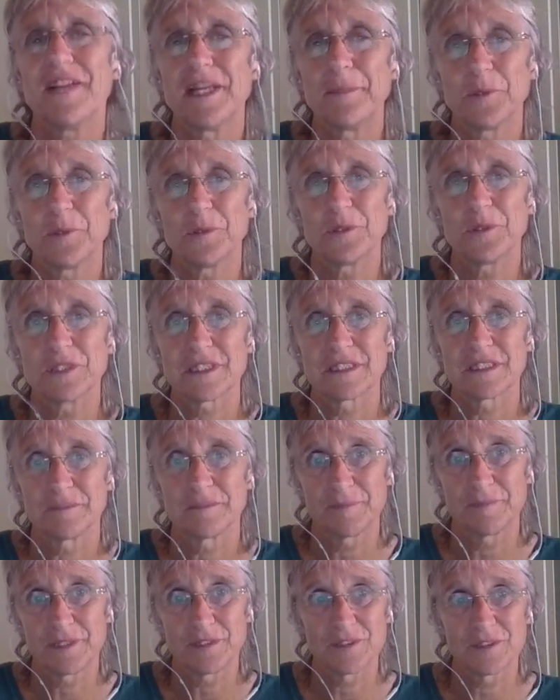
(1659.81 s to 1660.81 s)

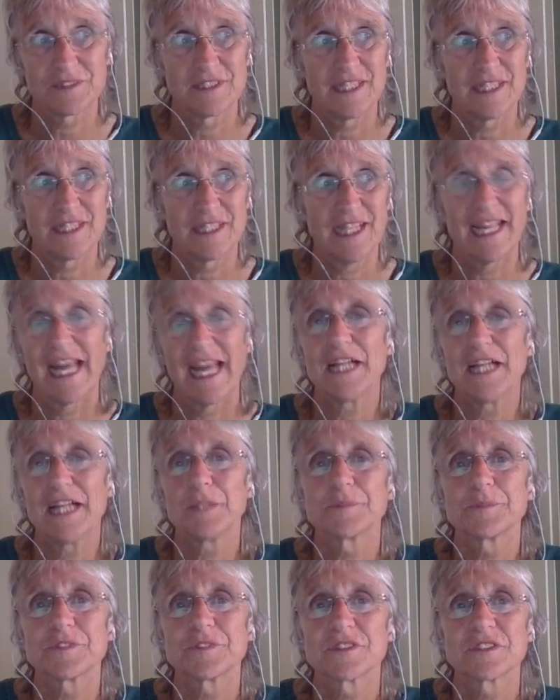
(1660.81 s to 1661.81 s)
important, because that
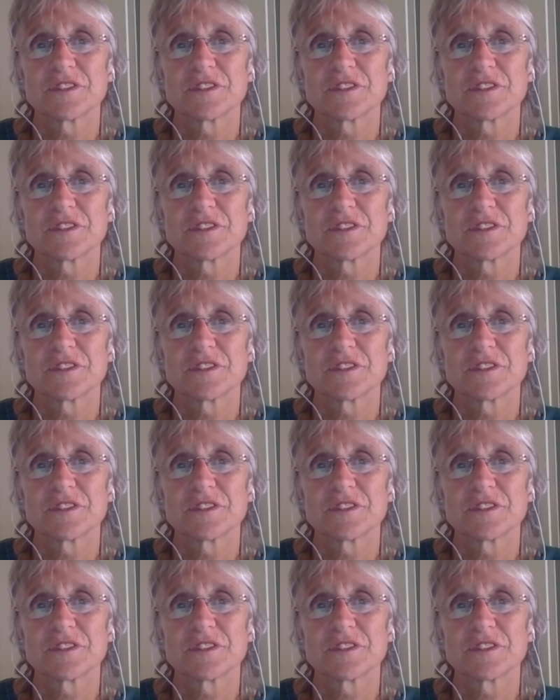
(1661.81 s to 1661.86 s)
helps